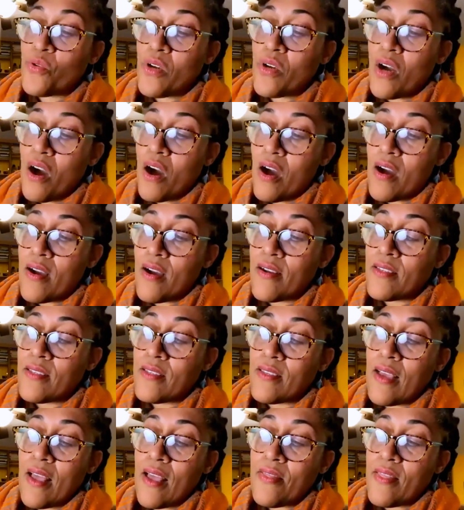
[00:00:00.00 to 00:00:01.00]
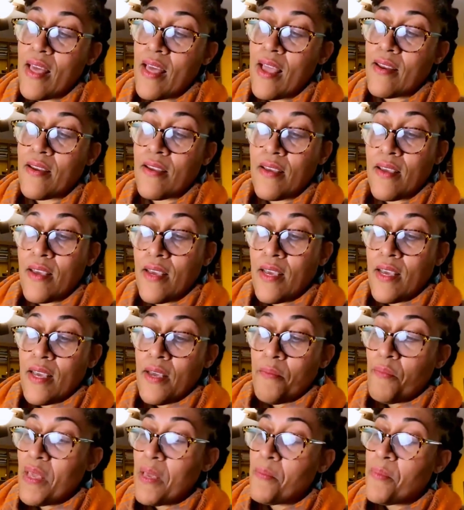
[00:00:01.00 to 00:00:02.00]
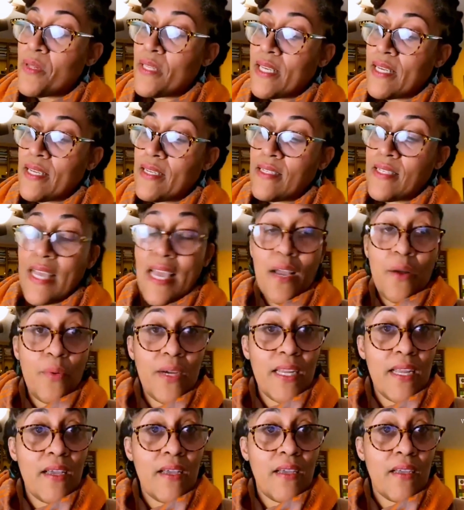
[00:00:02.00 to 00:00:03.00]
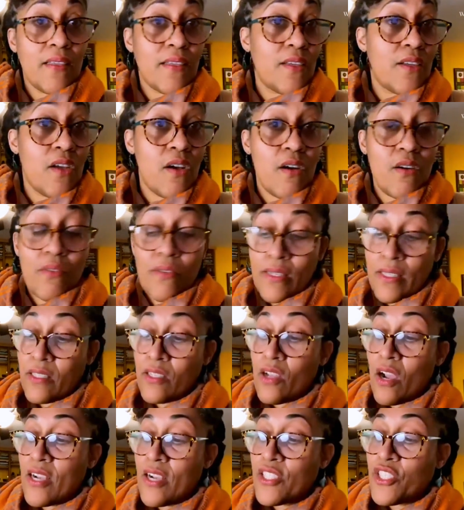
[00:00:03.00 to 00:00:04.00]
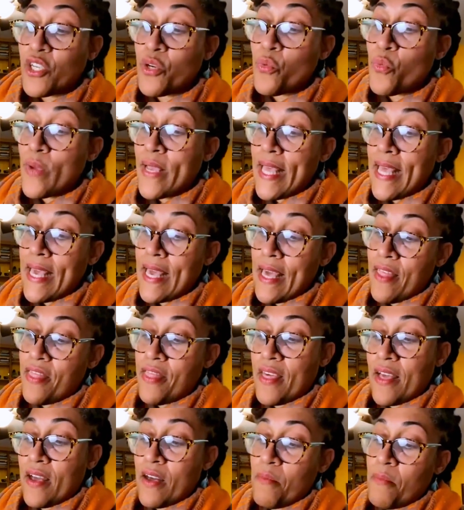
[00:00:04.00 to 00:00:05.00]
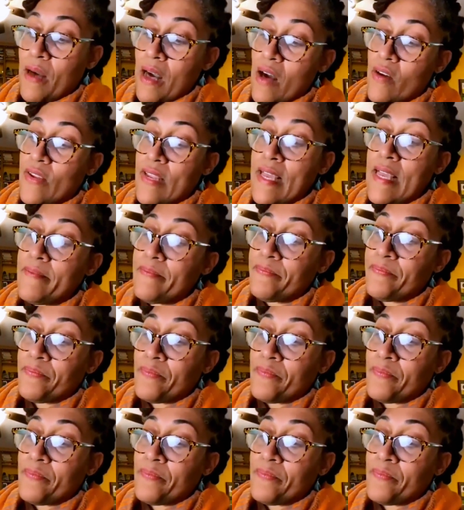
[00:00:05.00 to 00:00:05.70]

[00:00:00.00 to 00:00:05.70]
cards, and then people can take one, start your week and think about it.